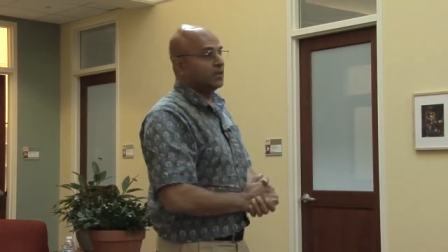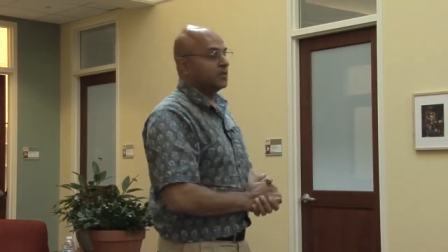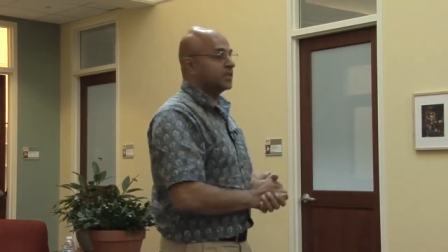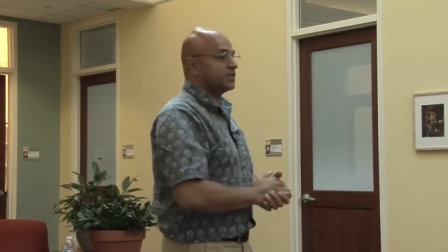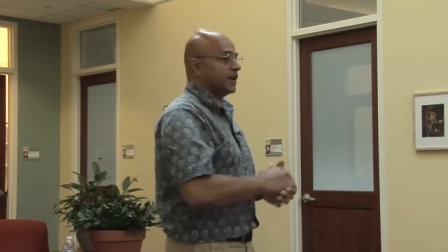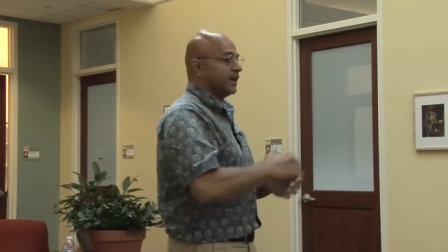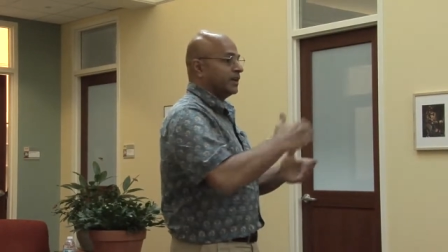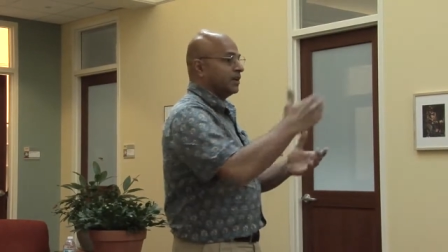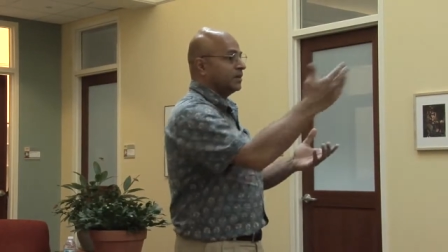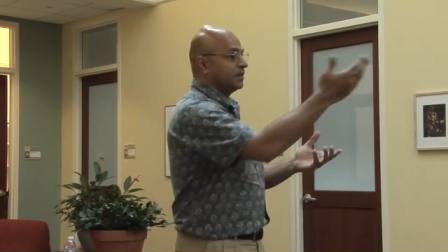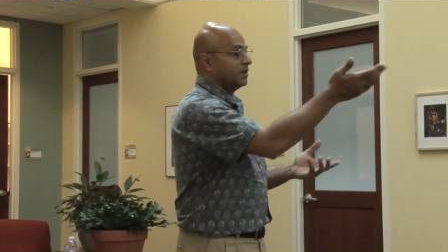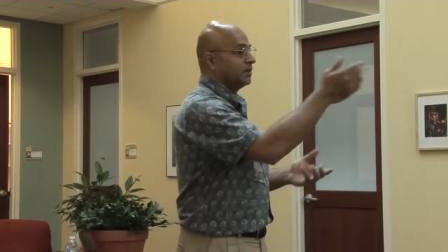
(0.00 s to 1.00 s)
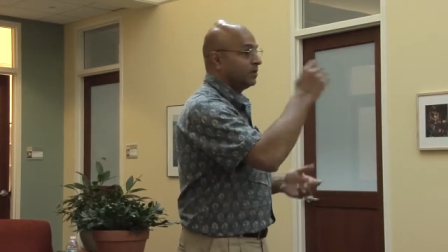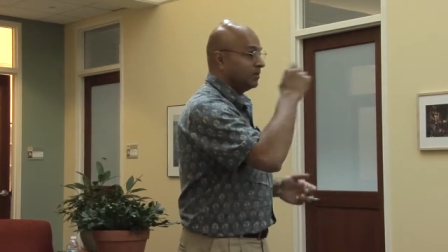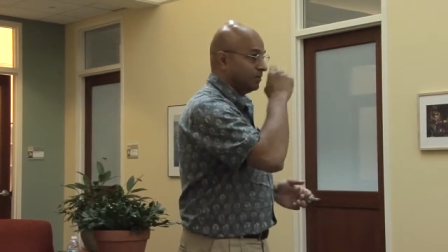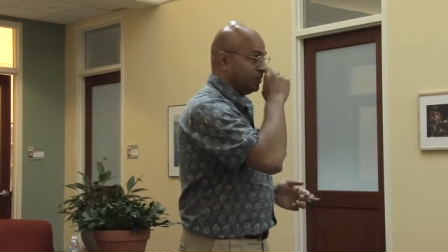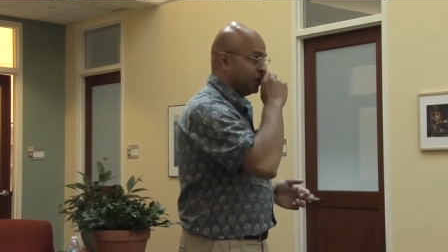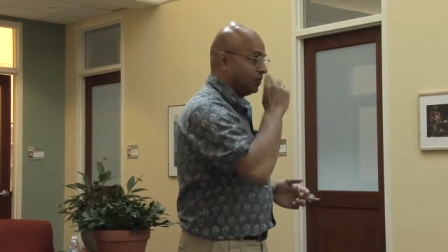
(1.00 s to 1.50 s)
I mean, China
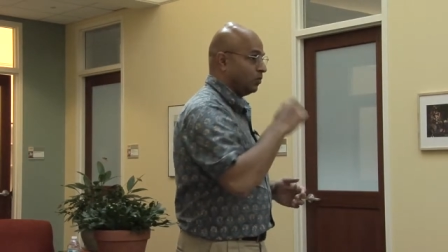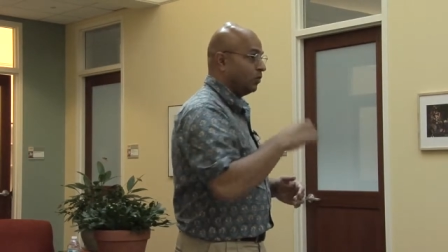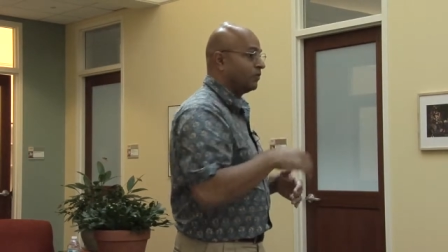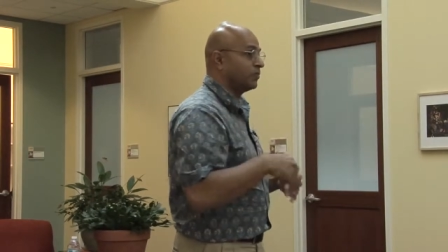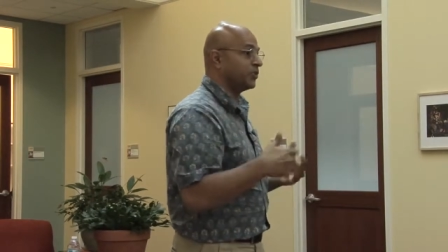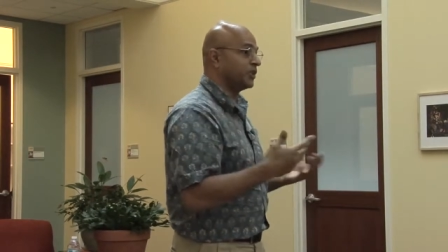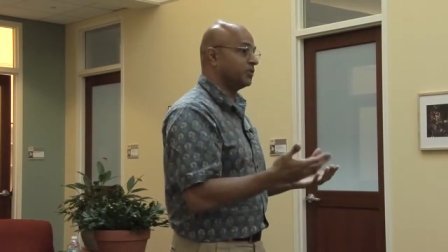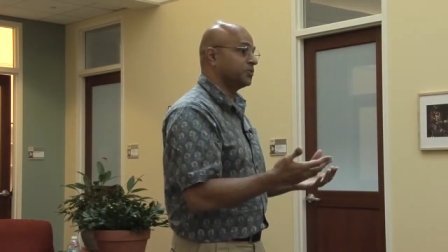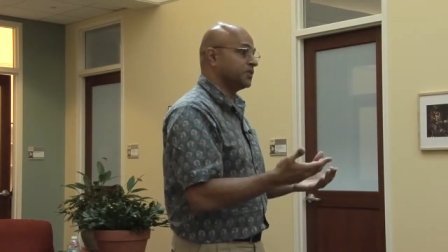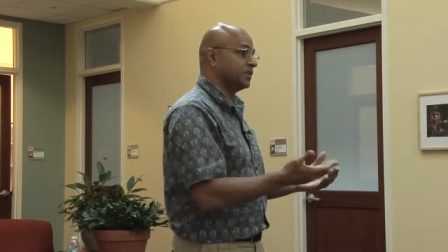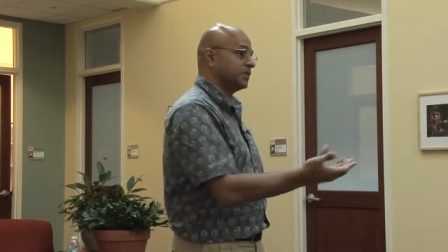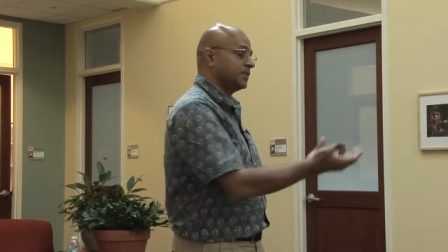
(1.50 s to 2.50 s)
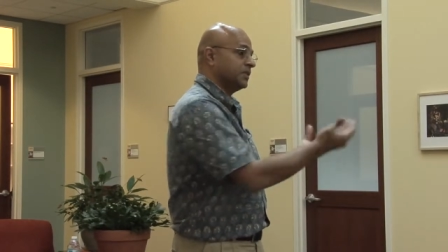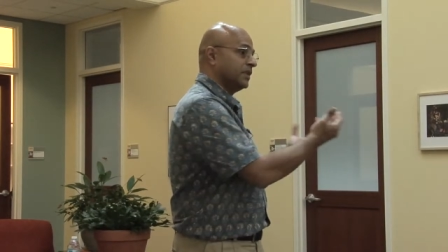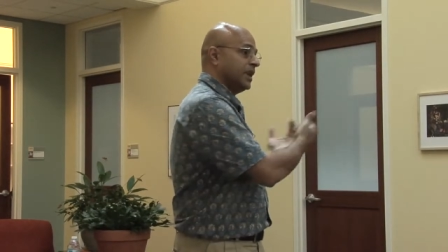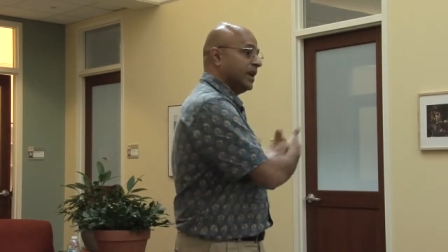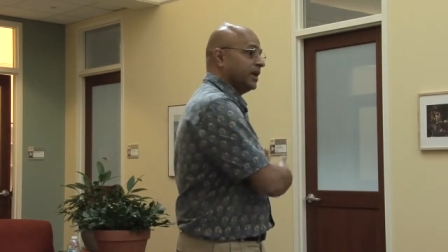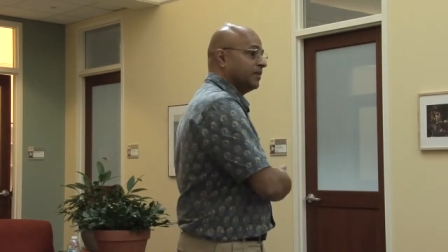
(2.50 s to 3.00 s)
you know, overproduces
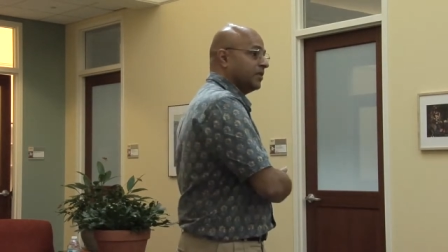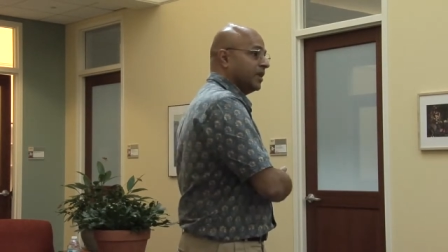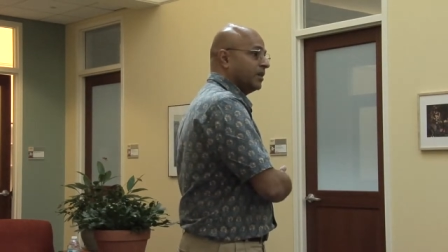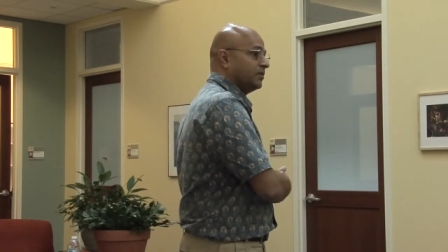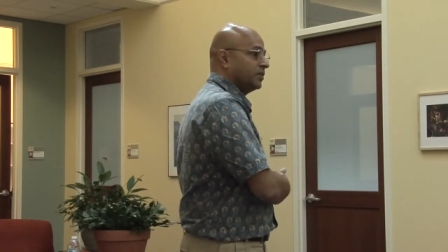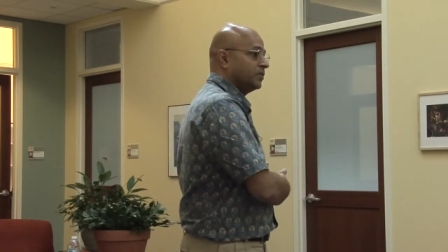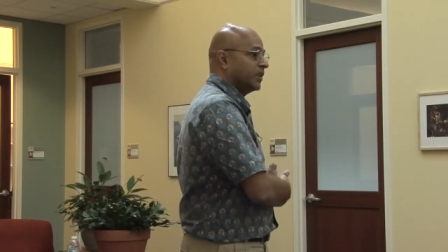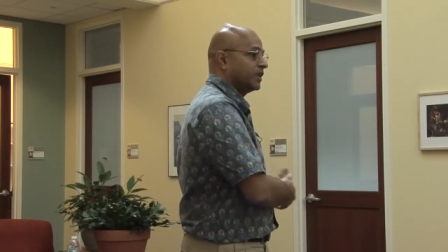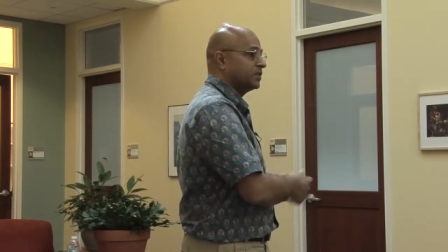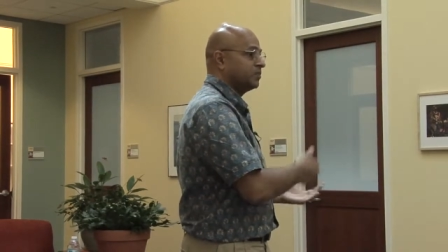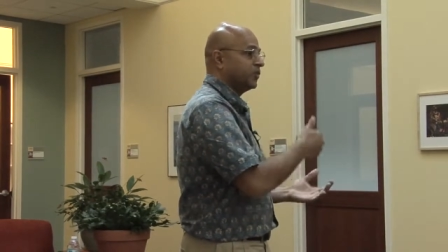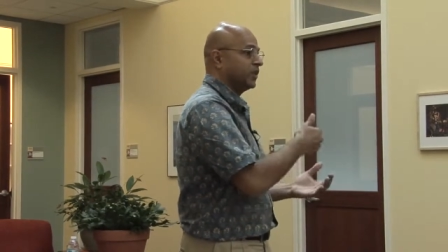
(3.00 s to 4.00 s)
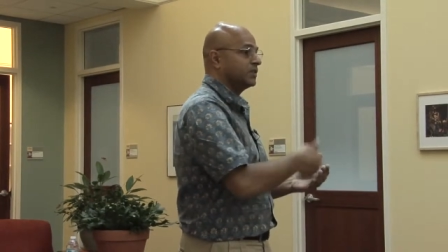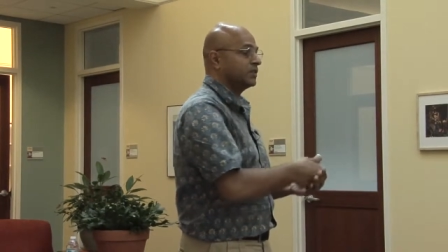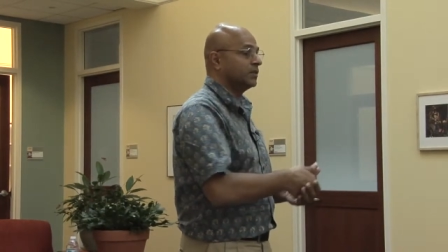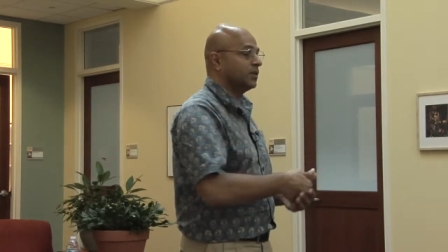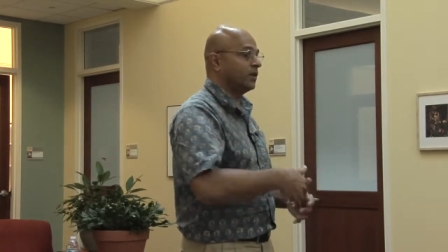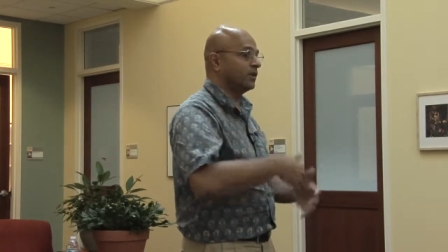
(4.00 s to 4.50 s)
and, and US prints
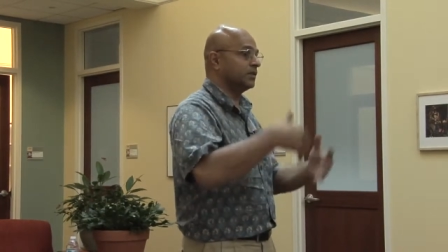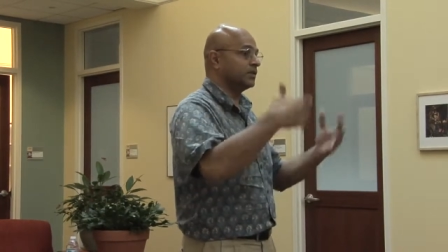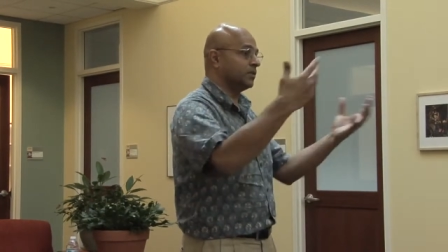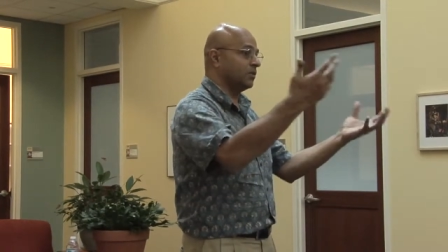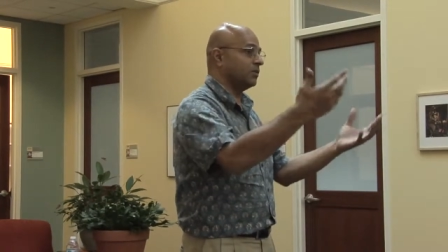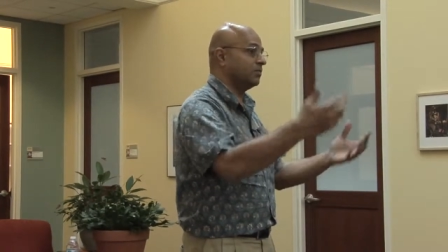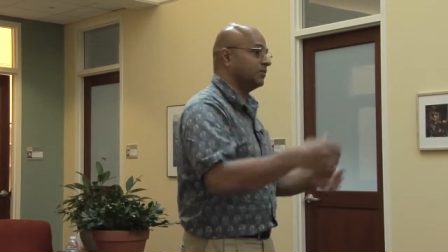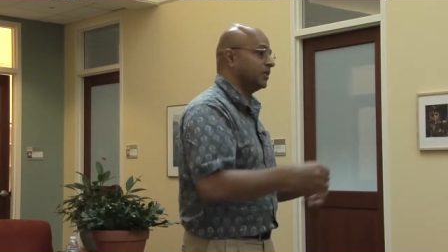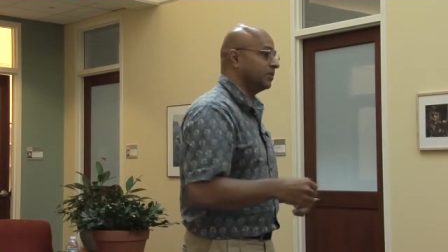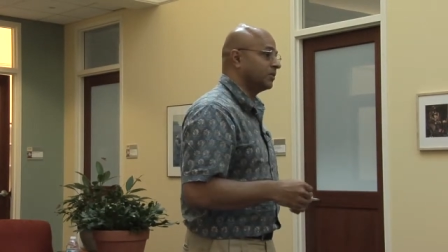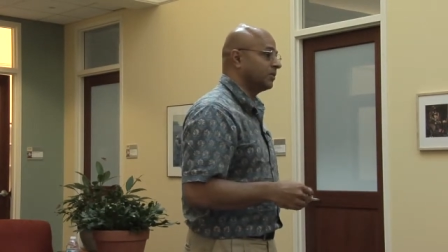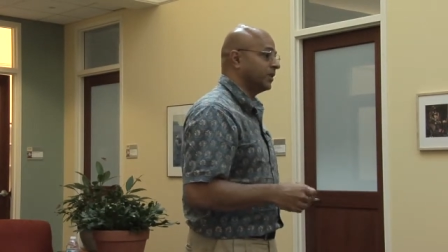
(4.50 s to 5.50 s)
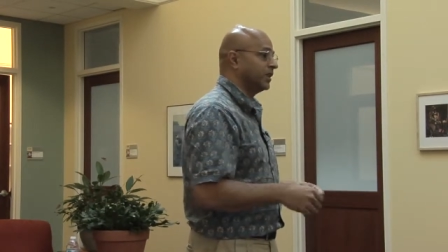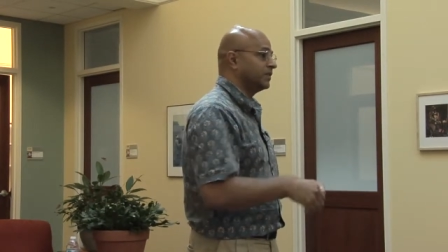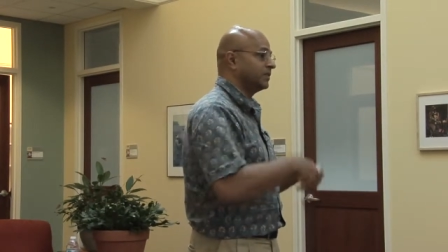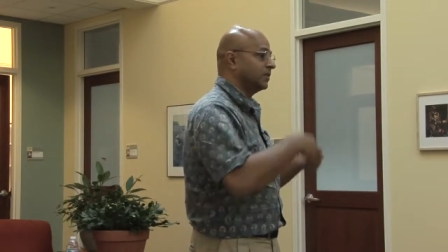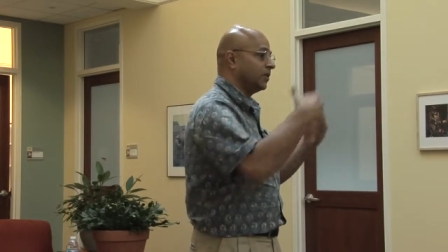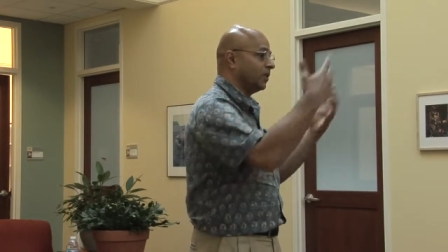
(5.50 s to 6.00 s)
the dollars or, you know,
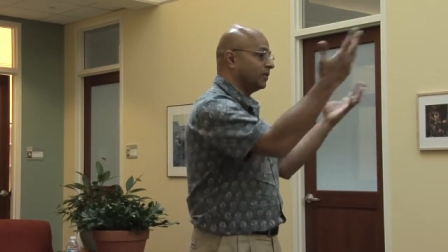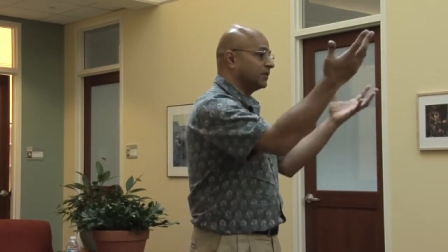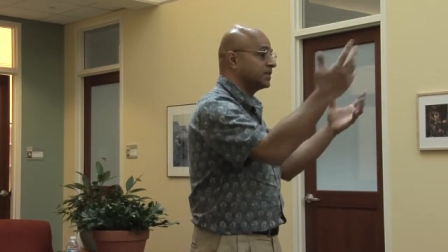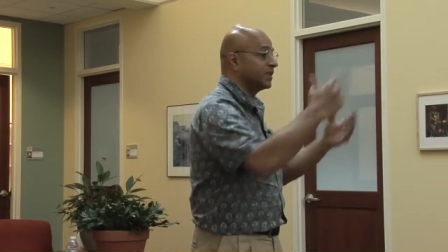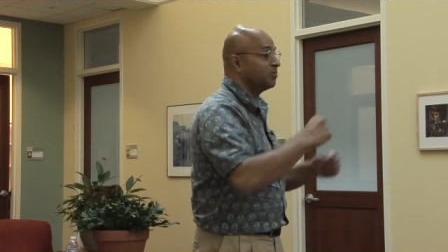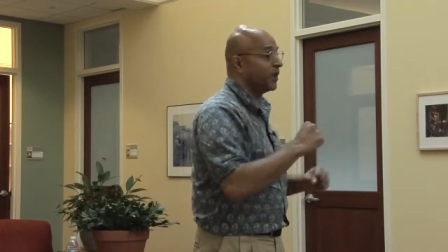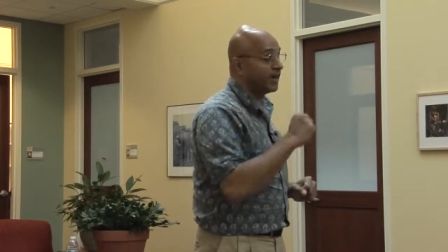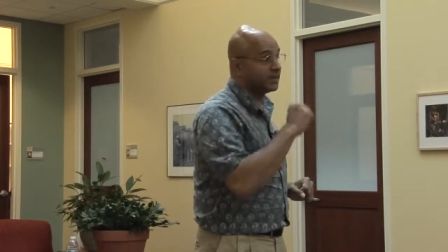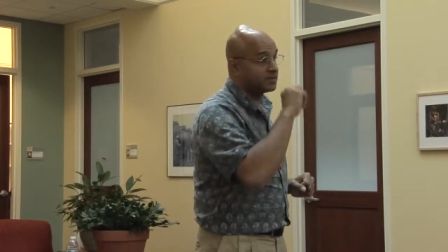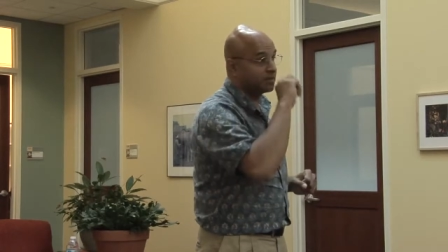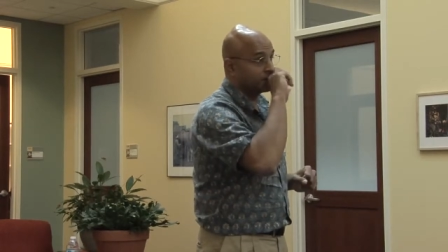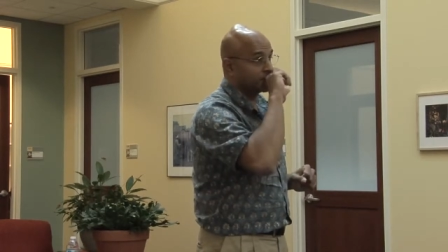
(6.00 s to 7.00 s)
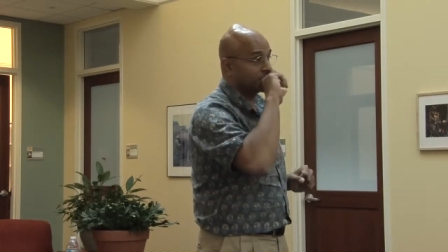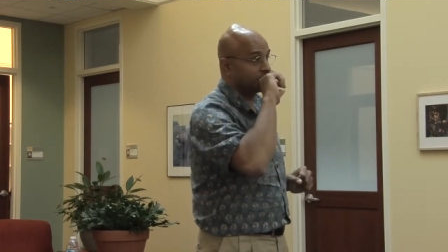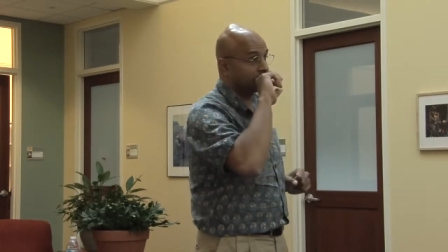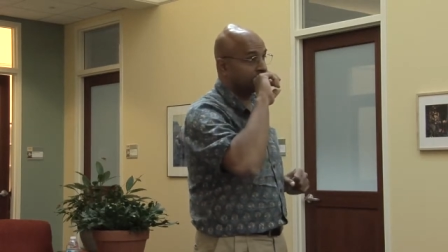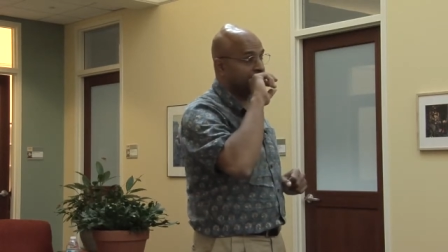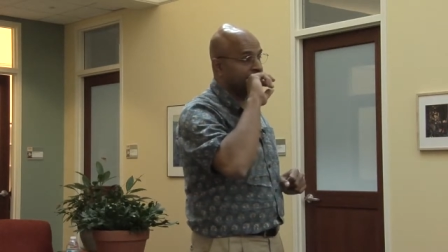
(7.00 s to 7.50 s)
creates the dollars and buys those
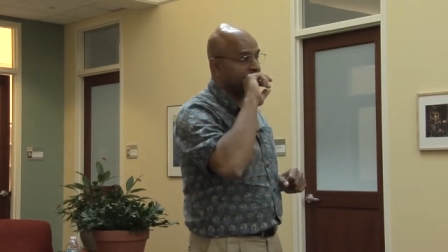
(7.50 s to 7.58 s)
goods.